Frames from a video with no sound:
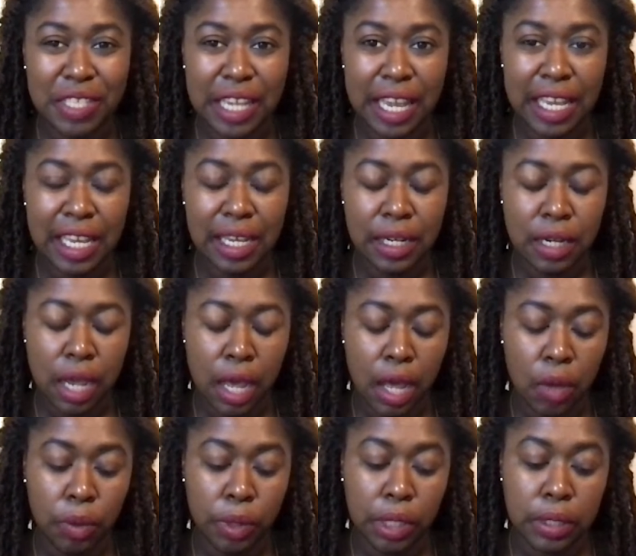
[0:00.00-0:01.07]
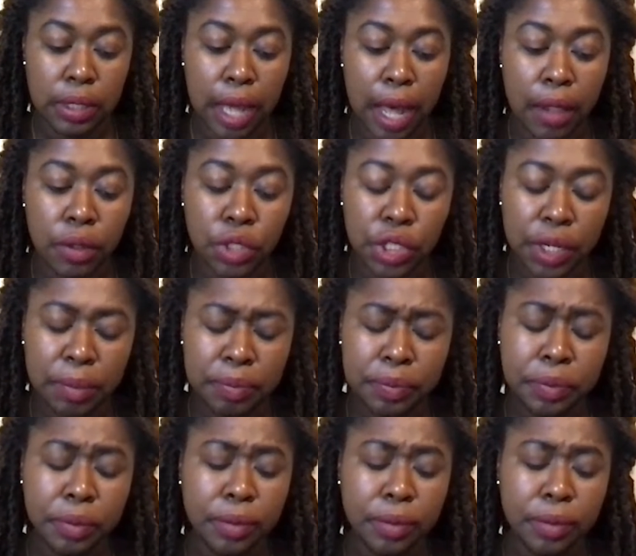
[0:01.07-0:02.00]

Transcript: taken with the scholarship.